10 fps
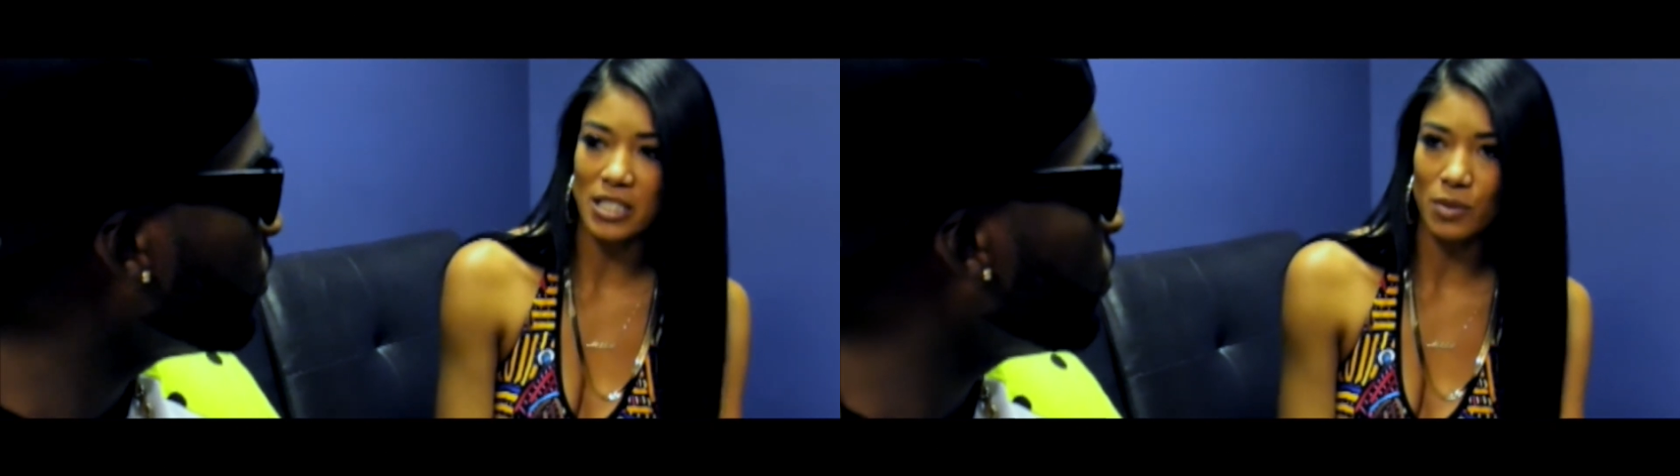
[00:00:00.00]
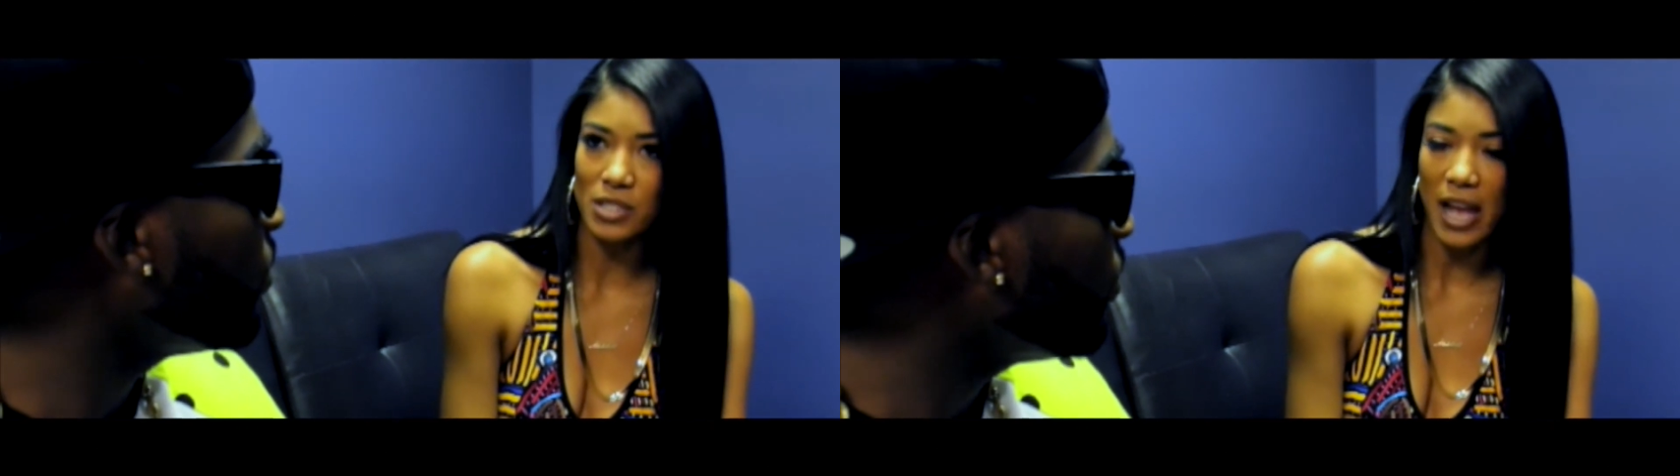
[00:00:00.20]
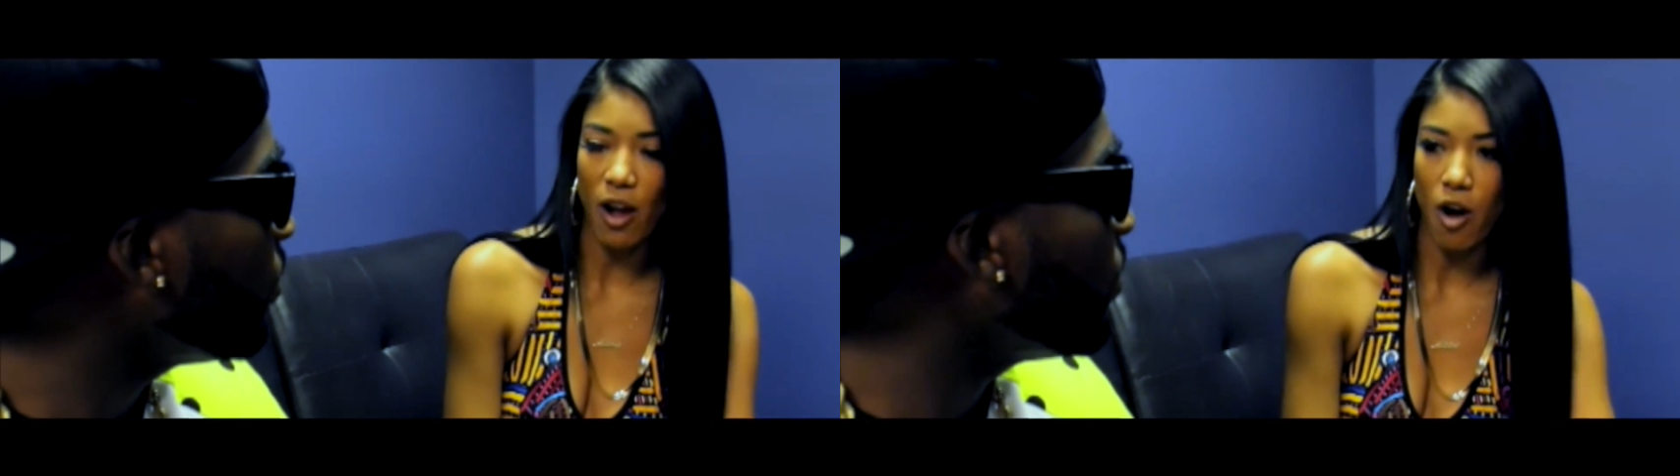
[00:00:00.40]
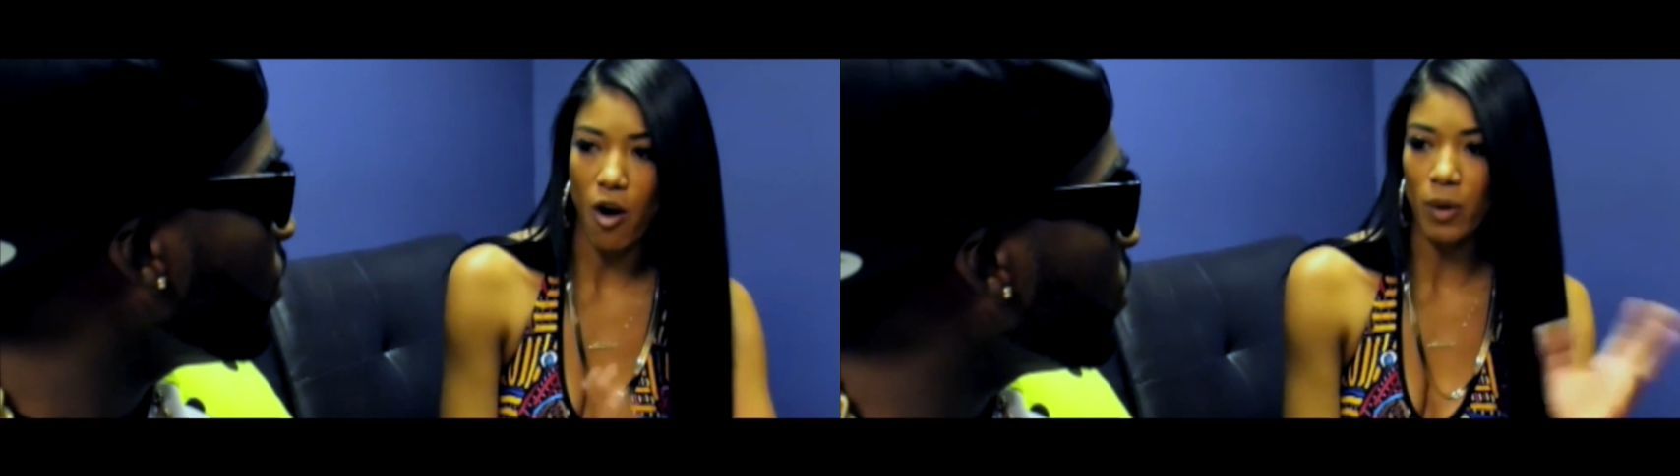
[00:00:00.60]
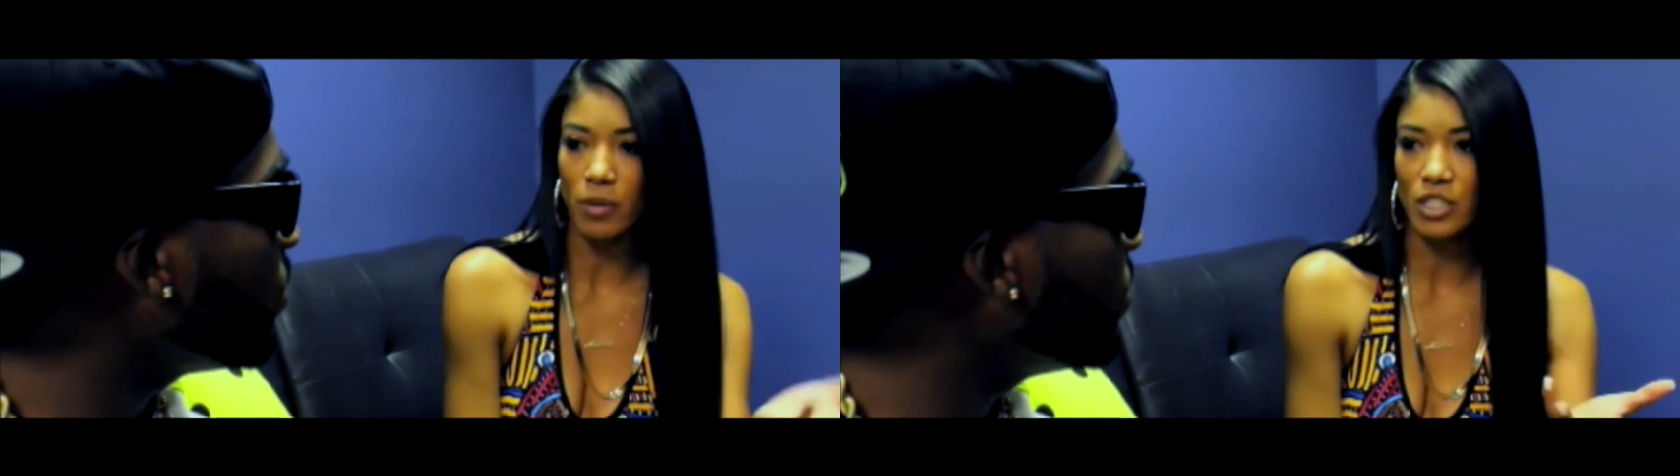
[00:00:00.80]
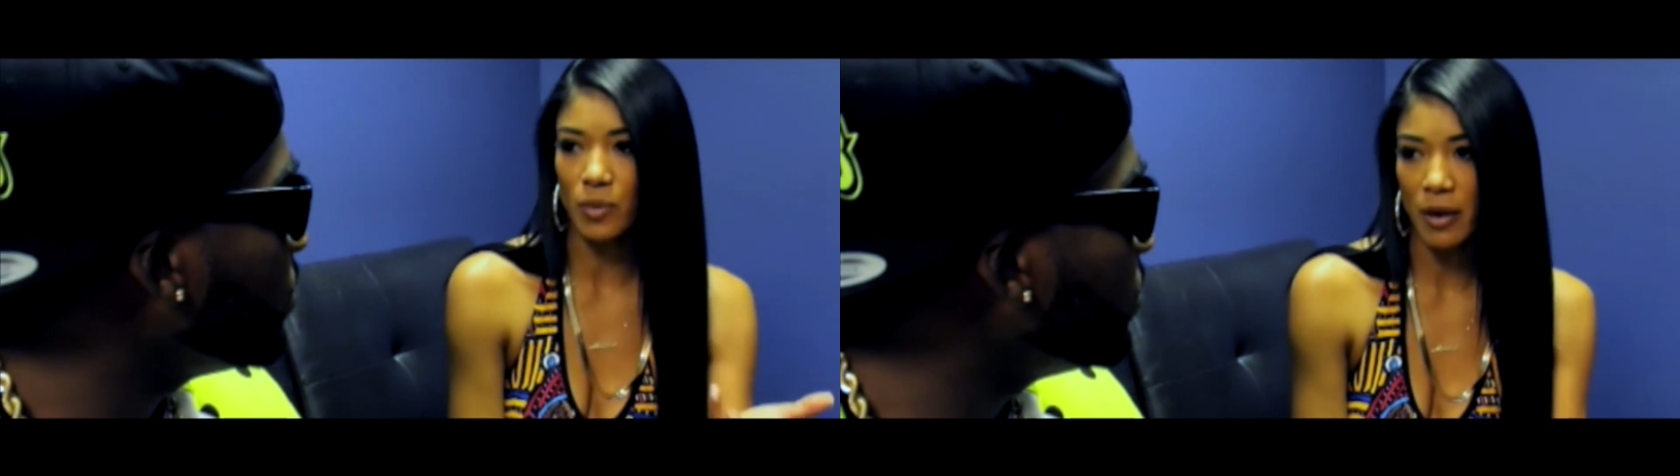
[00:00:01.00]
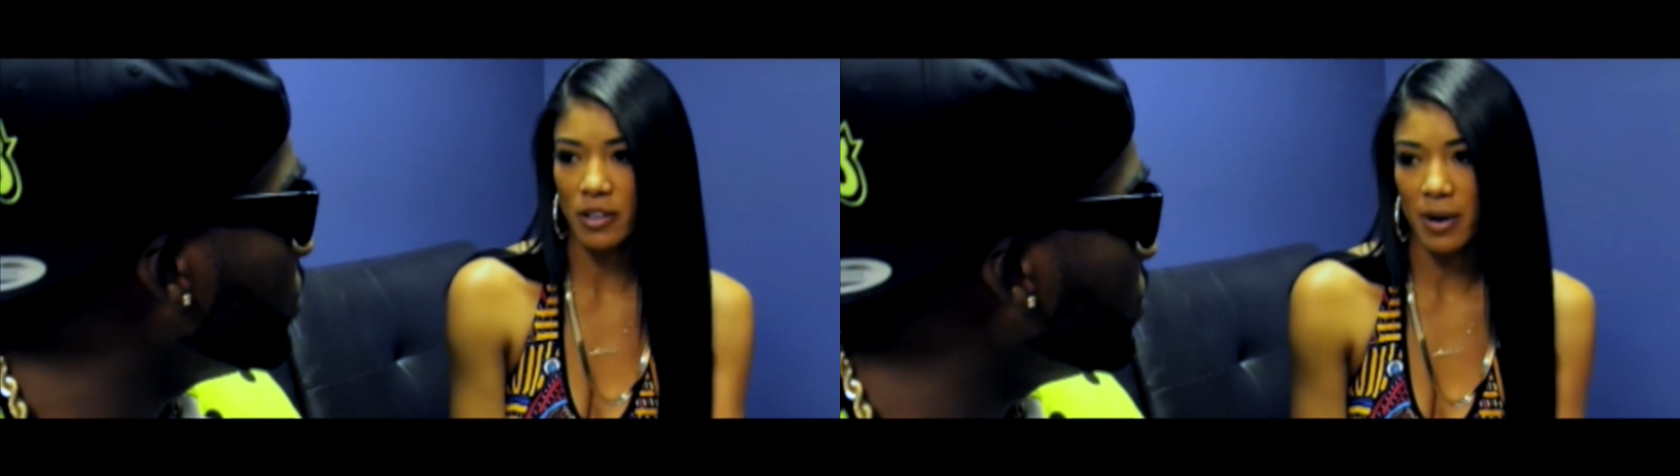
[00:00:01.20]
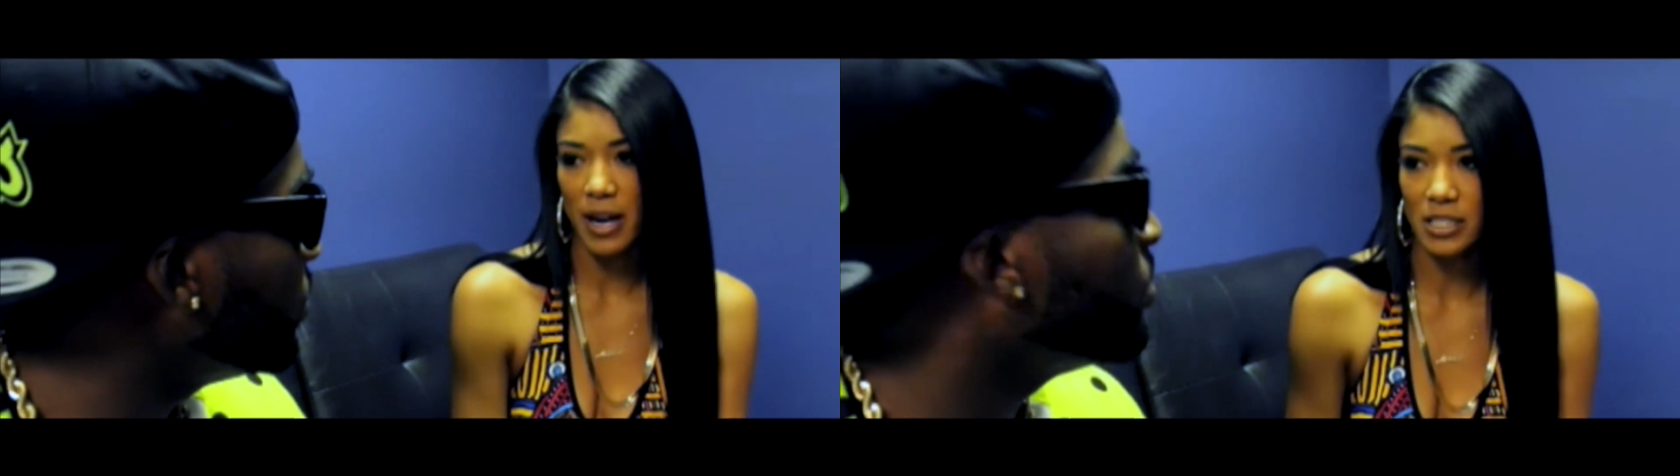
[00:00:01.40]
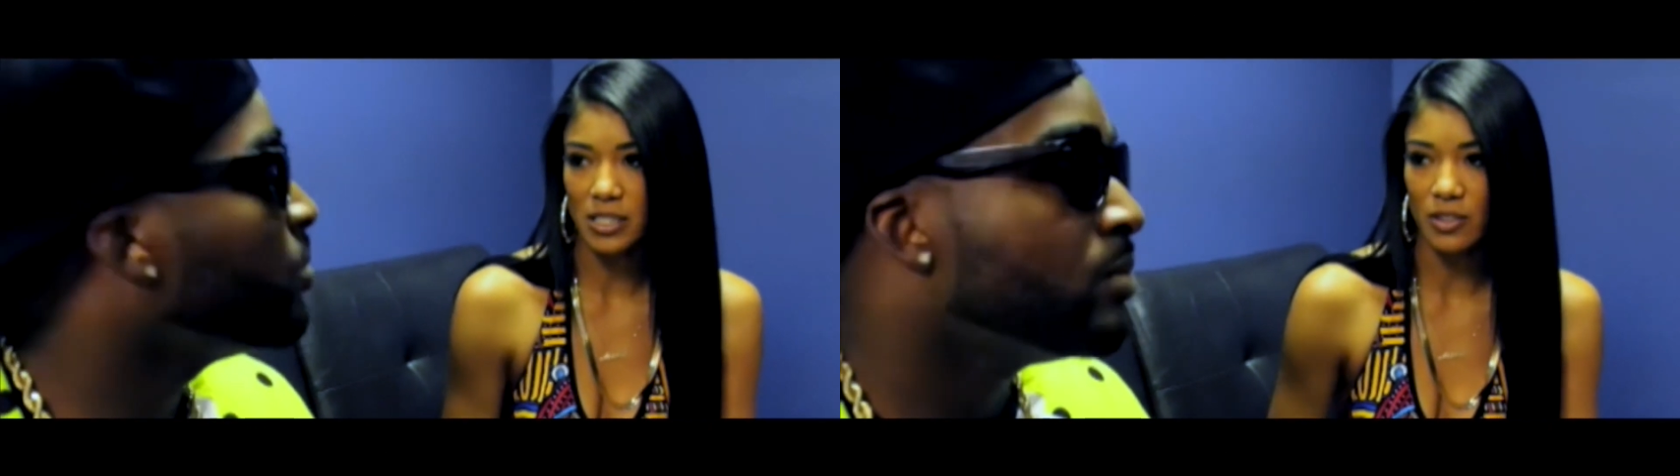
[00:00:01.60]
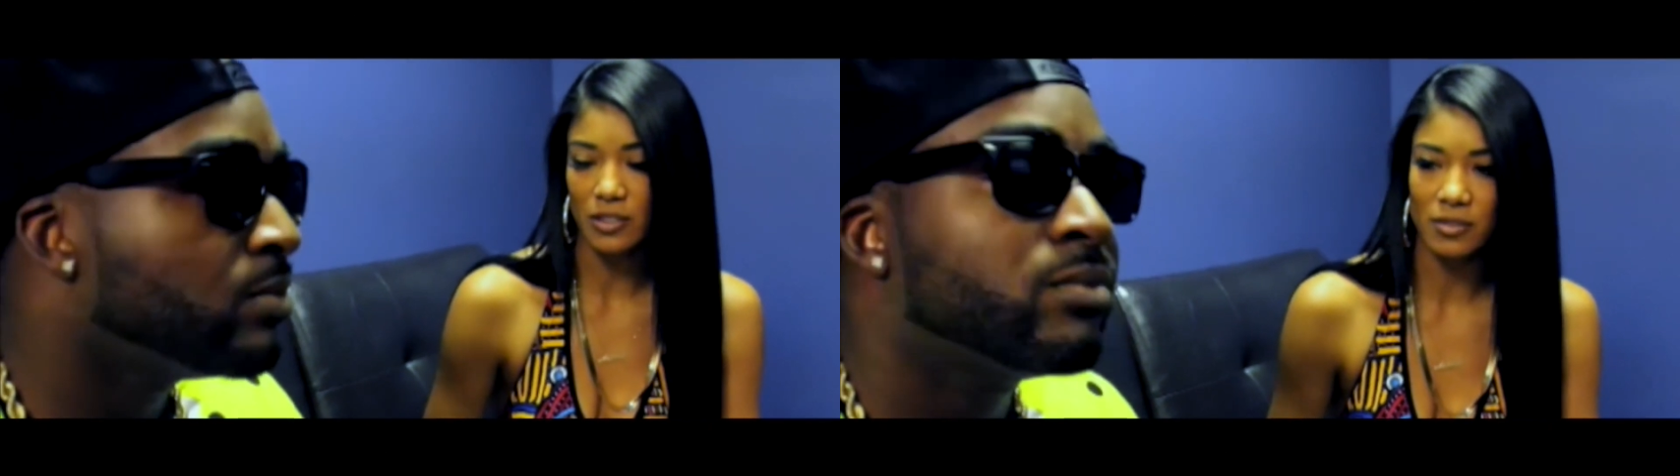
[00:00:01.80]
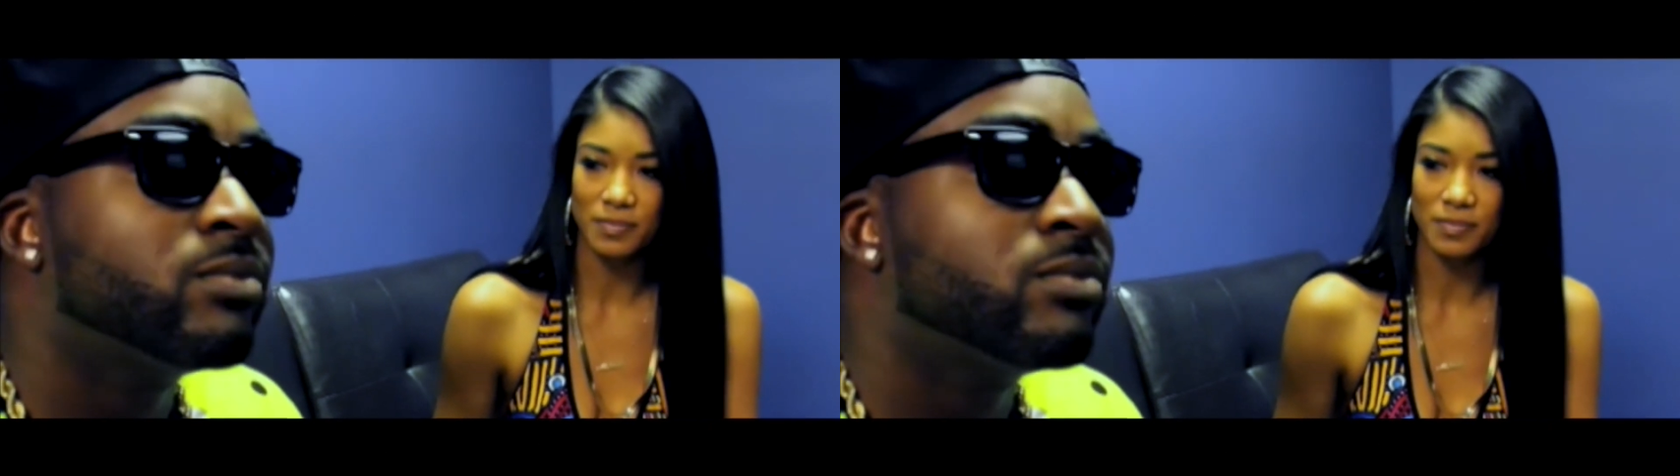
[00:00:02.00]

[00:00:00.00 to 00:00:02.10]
it was like all we were surrounded by. So.